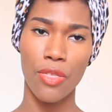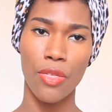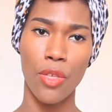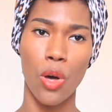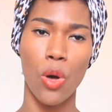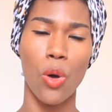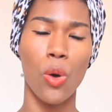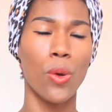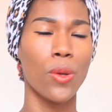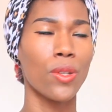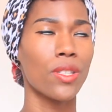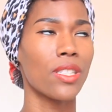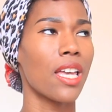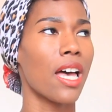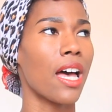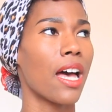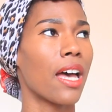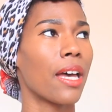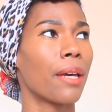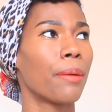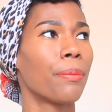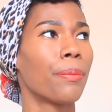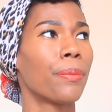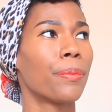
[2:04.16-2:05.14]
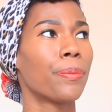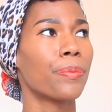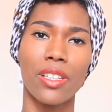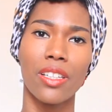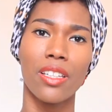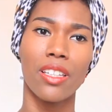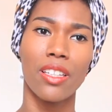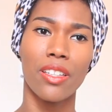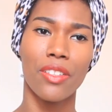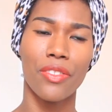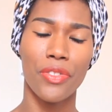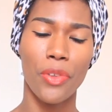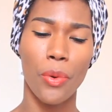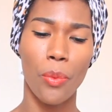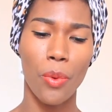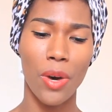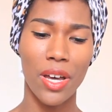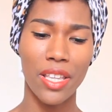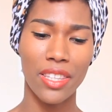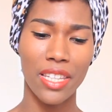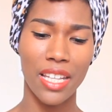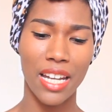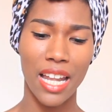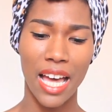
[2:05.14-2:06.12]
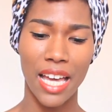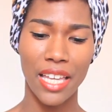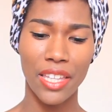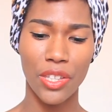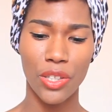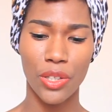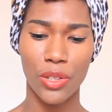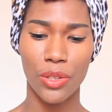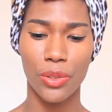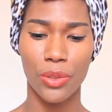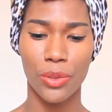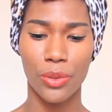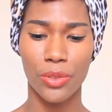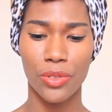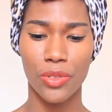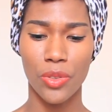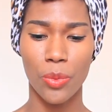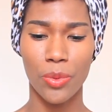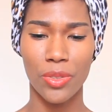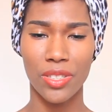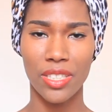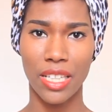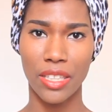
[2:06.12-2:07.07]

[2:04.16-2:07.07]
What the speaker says: the whole time. The one that I used, it was